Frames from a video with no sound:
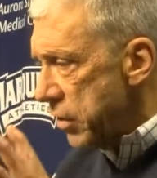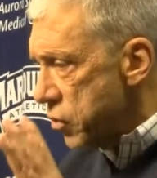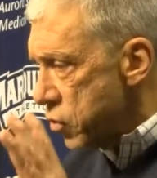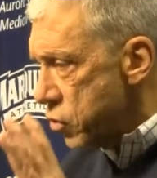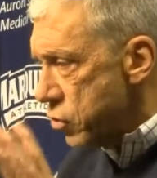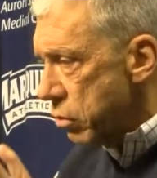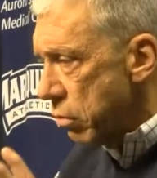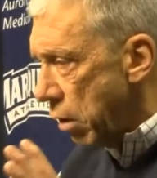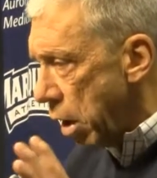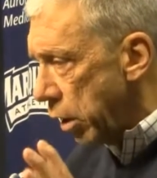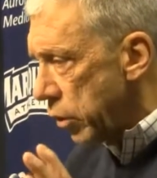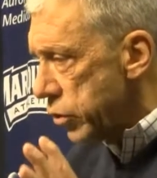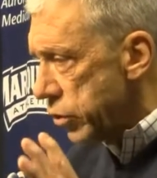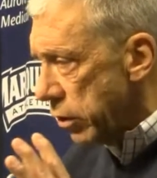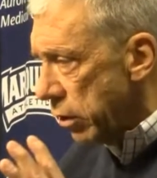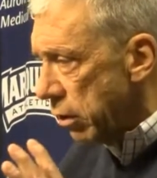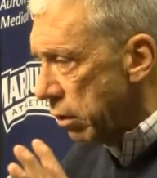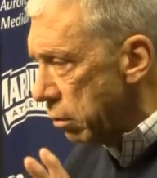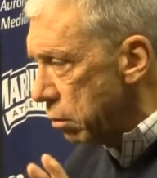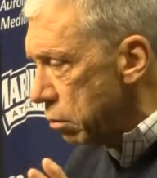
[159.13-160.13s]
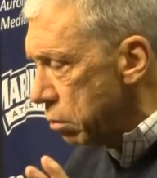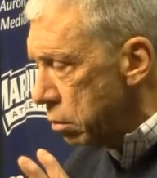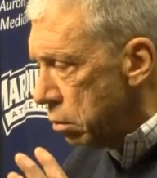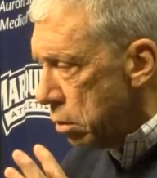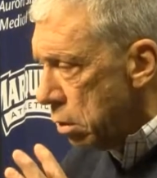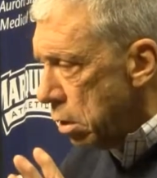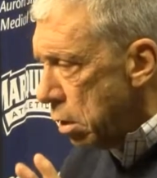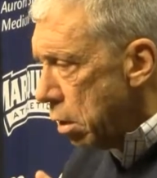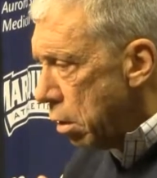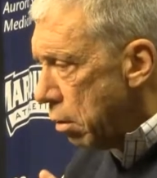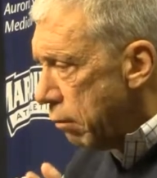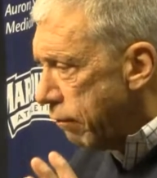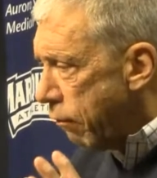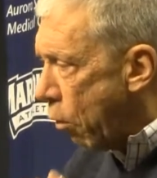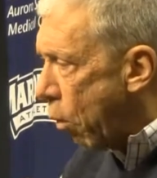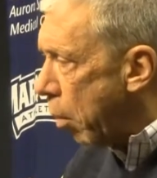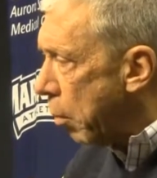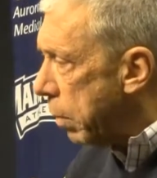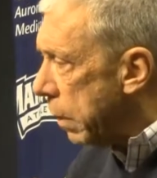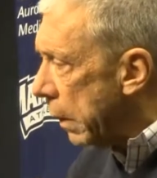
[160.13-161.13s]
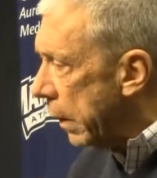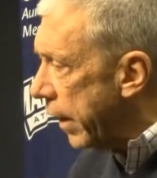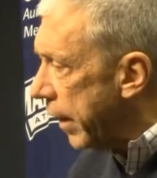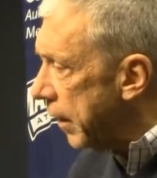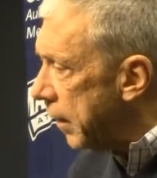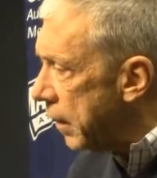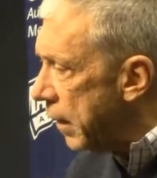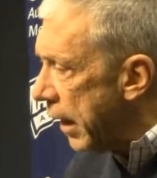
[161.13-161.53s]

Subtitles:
structure for play.